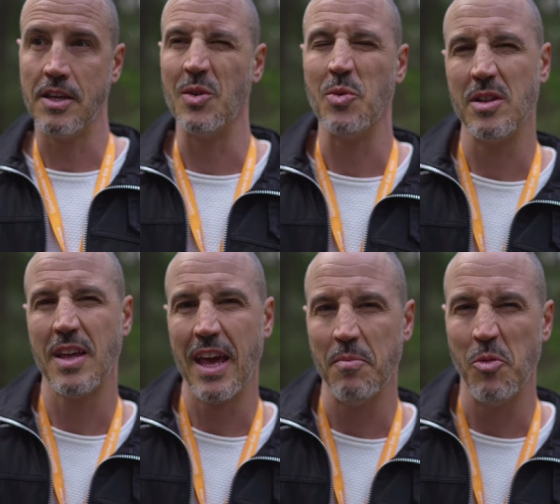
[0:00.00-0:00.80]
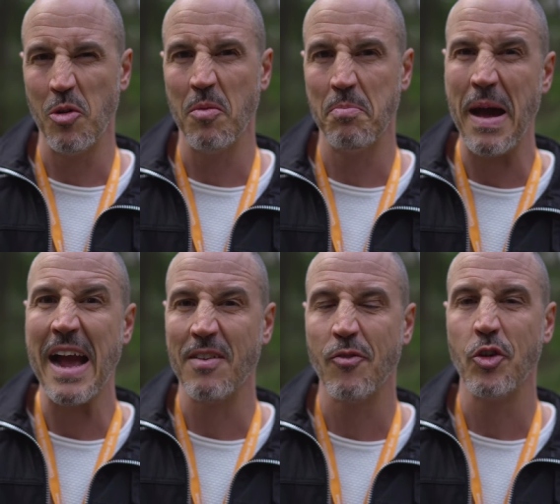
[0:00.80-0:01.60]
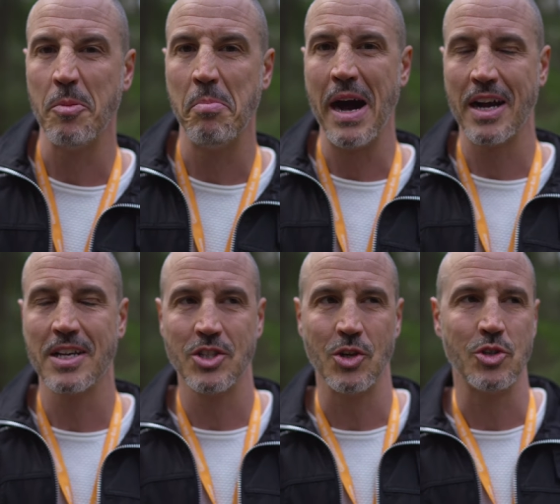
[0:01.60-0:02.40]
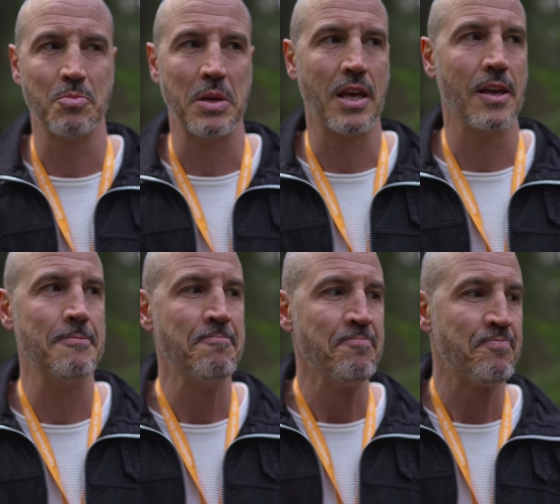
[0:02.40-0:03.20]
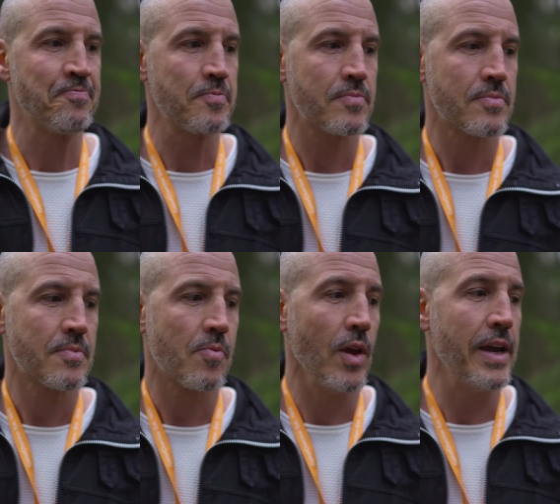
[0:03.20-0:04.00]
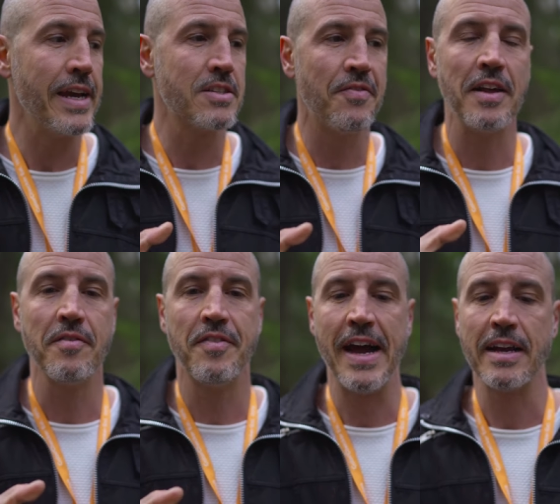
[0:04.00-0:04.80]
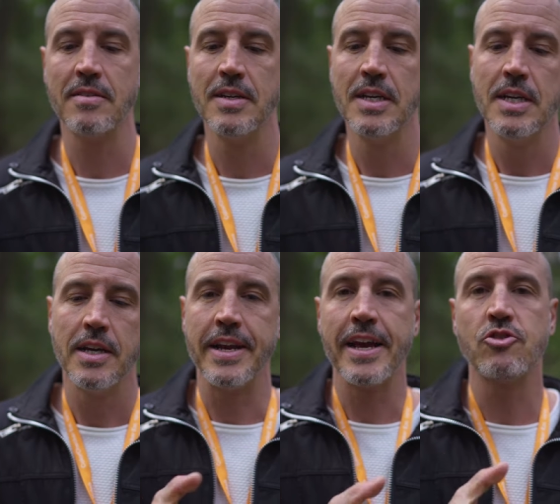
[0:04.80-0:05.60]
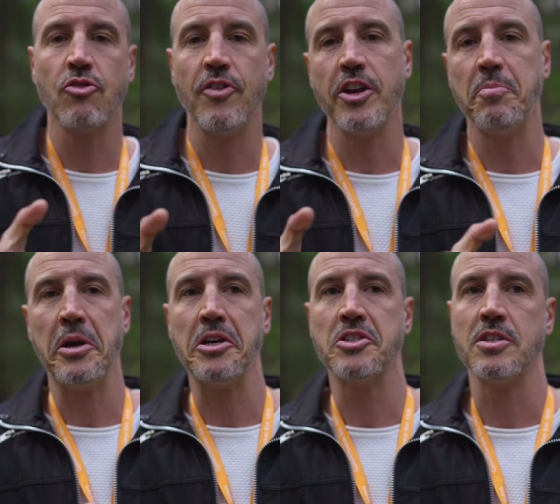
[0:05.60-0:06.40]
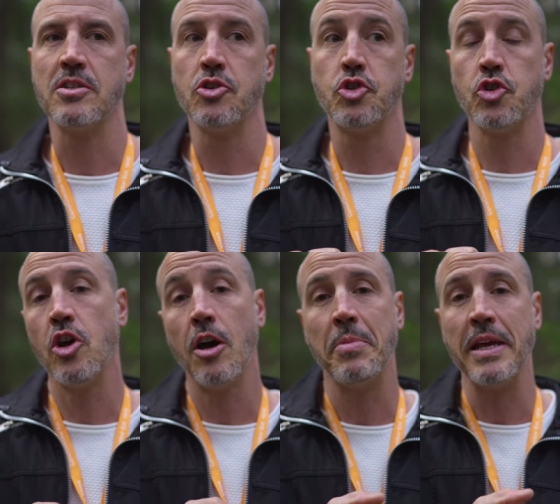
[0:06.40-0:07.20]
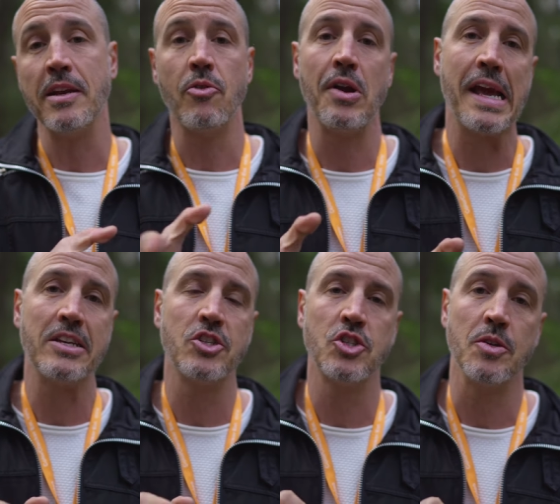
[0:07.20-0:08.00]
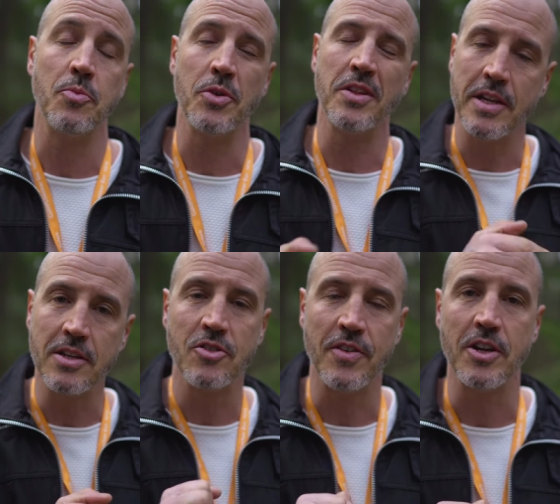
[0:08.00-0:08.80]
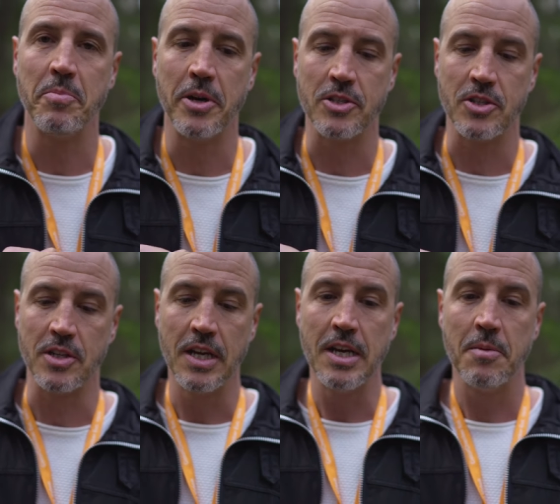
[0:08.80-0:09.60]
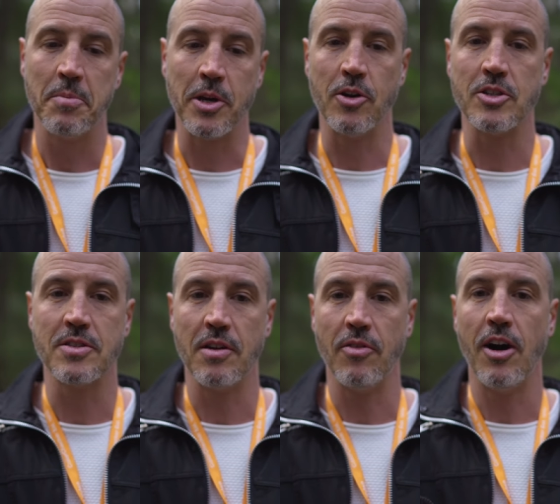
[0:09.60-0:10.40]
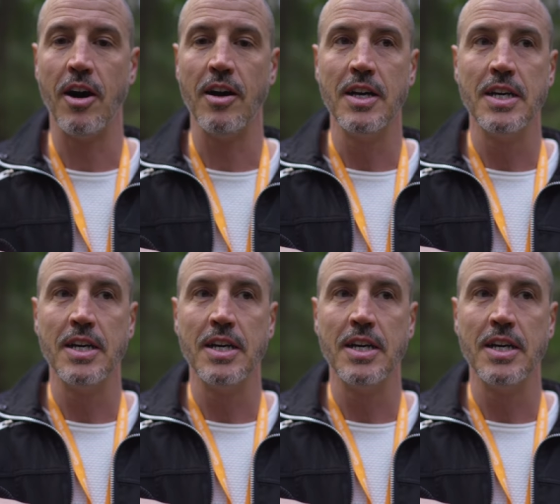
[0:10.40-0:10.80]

you will get more bang for the buck, so to speak. Here's a fun fact. An extroverted person should not be in a relationship with an introvert person, because there are,